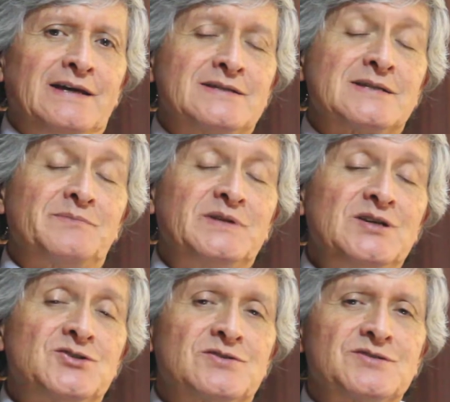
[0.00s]
some
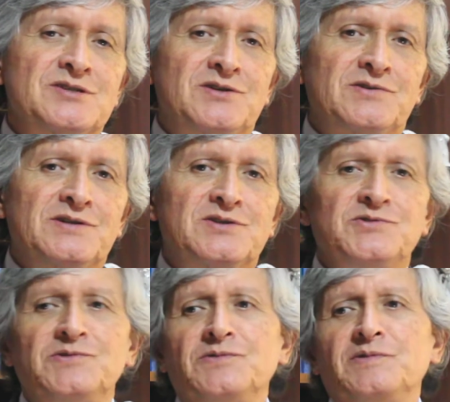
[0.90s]
teachers in order
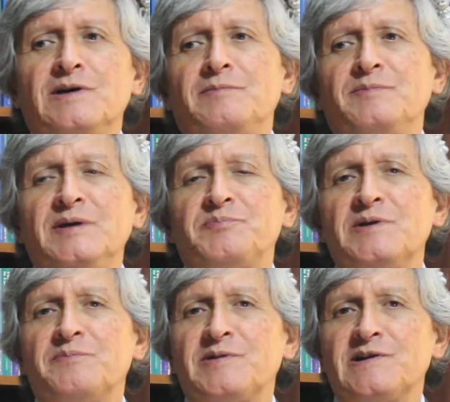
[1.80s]
to be
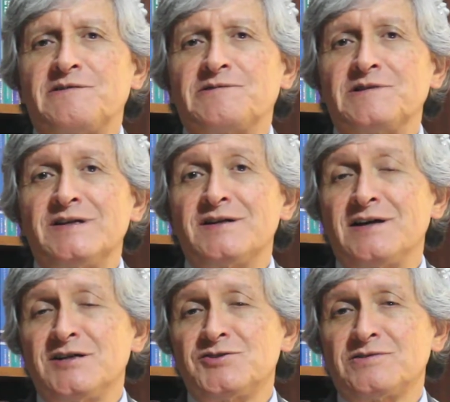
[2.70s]
prepared for
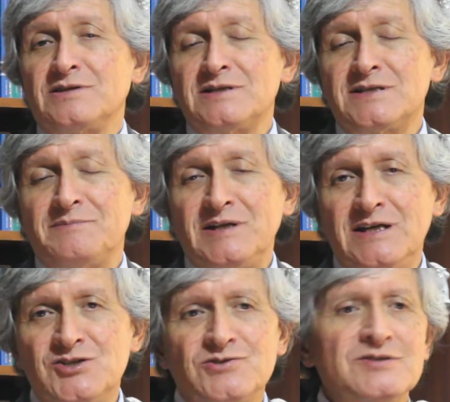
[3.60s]
international
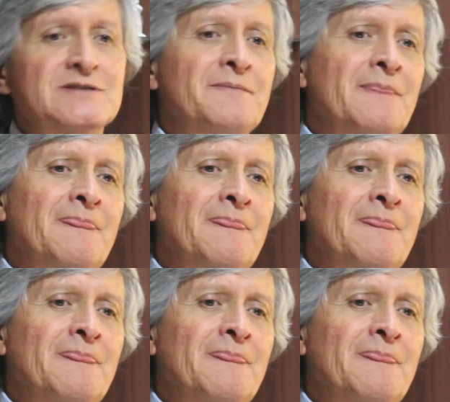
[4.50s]
examinations.